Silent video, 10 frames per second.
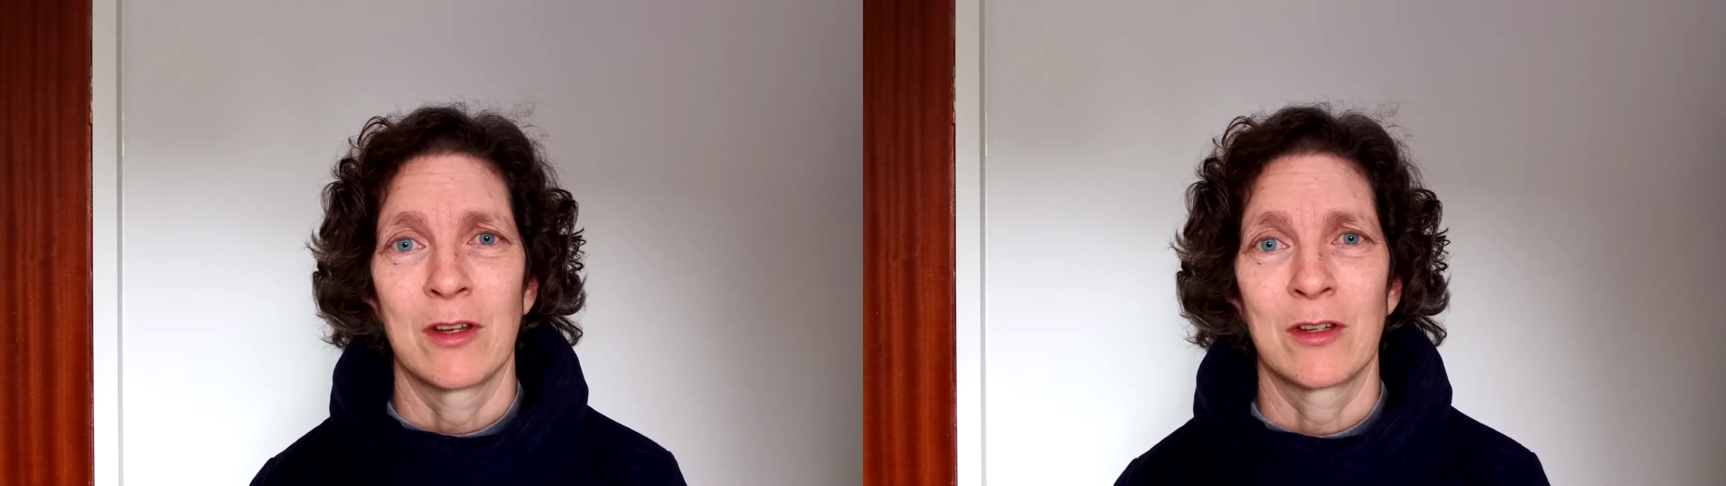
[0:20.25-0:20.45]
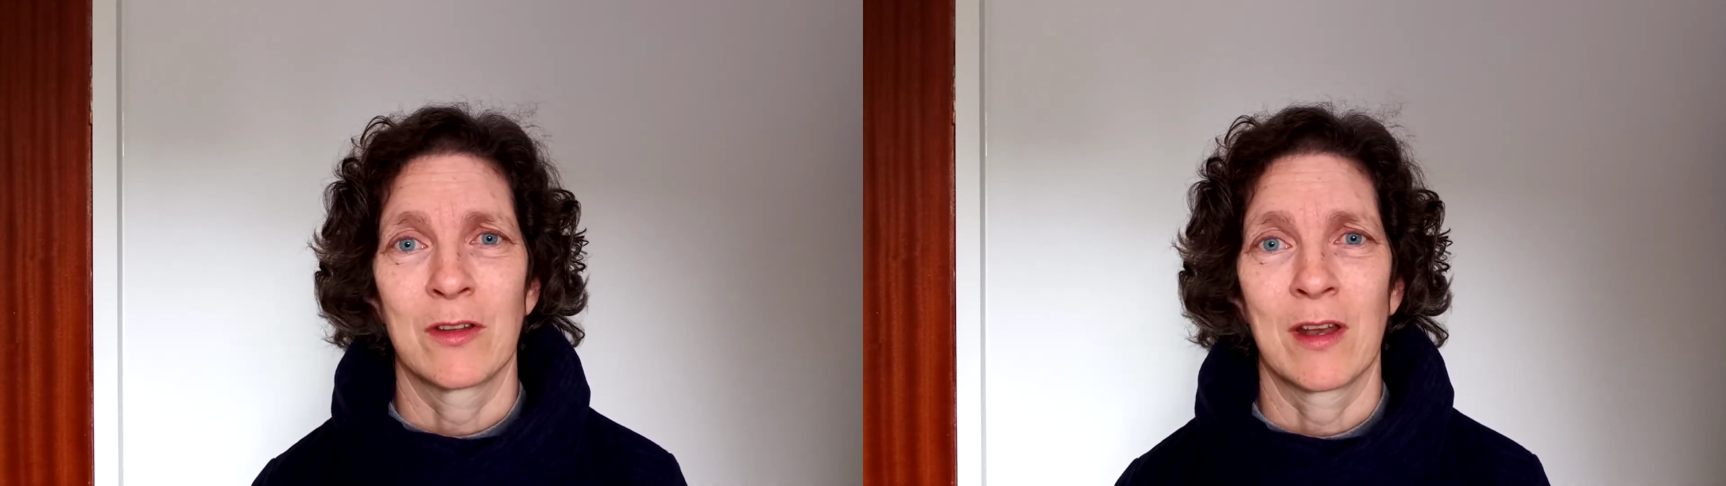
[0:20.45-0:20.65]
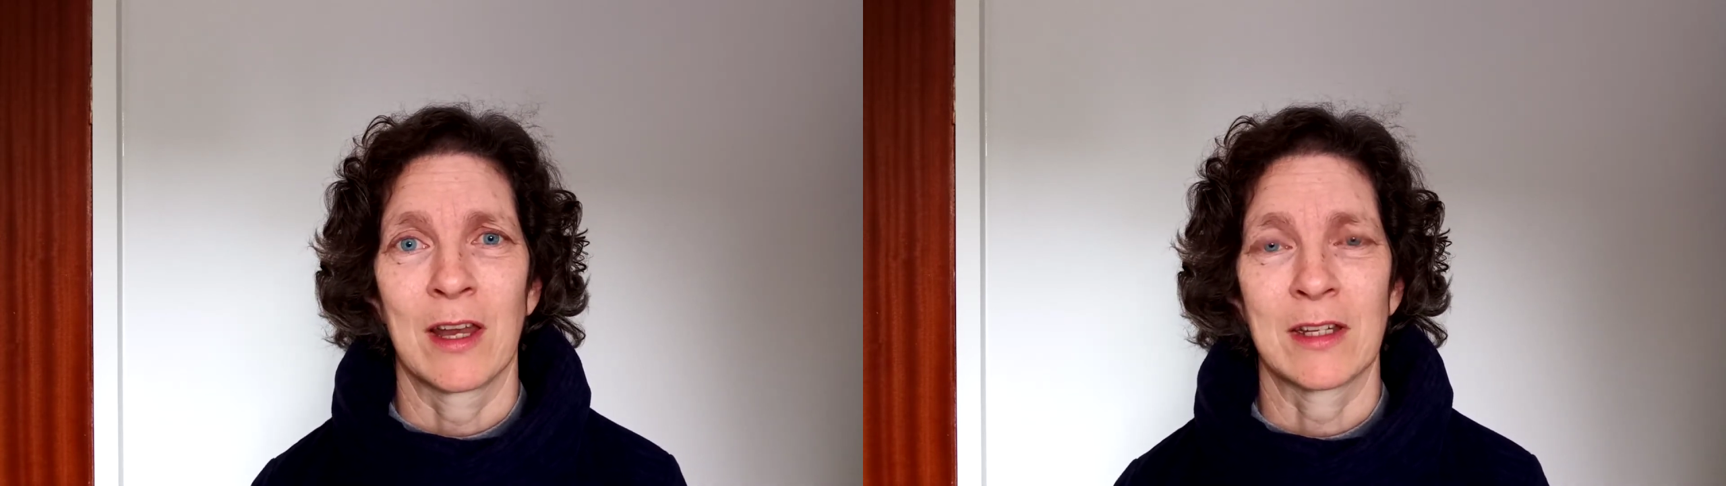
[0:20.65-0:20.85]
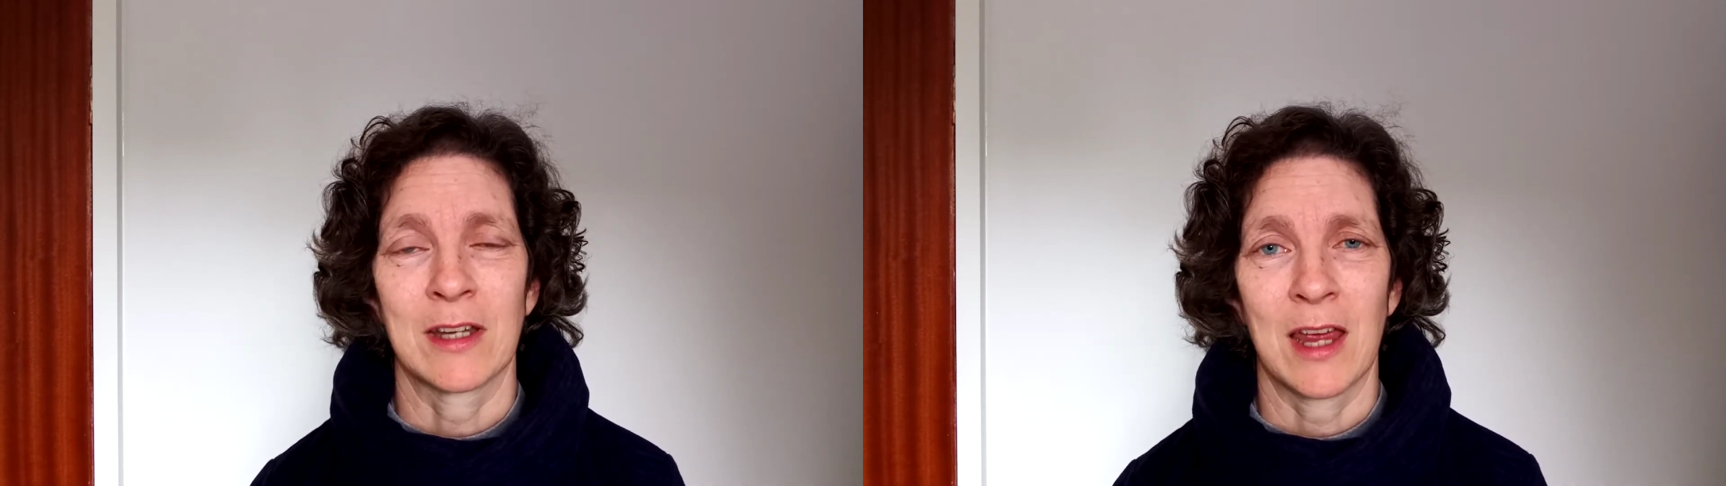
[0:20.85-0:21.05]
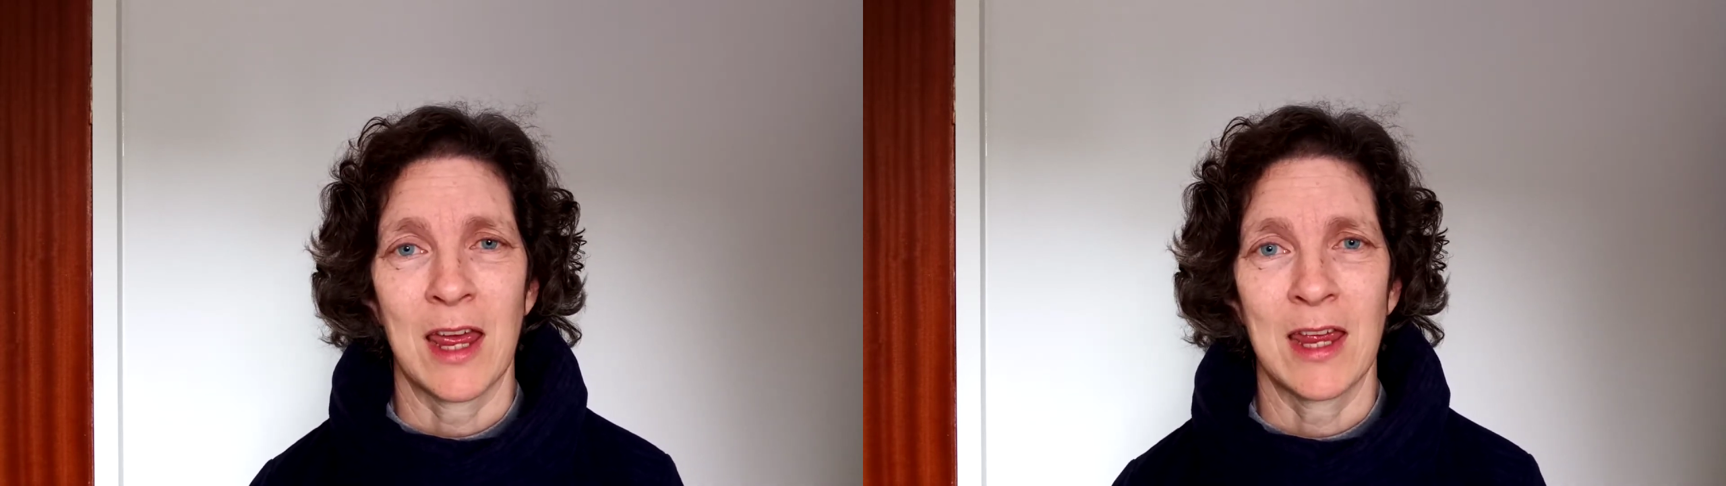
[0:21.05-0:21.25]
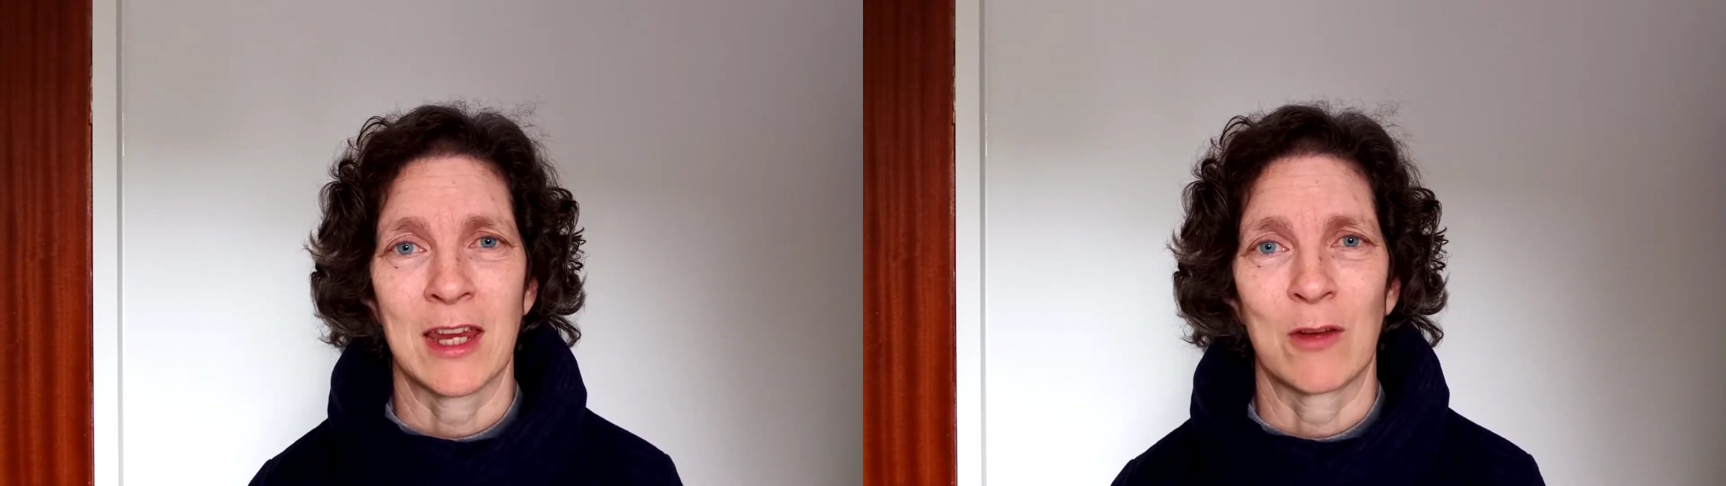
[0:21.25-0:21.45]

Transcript: to the letter A,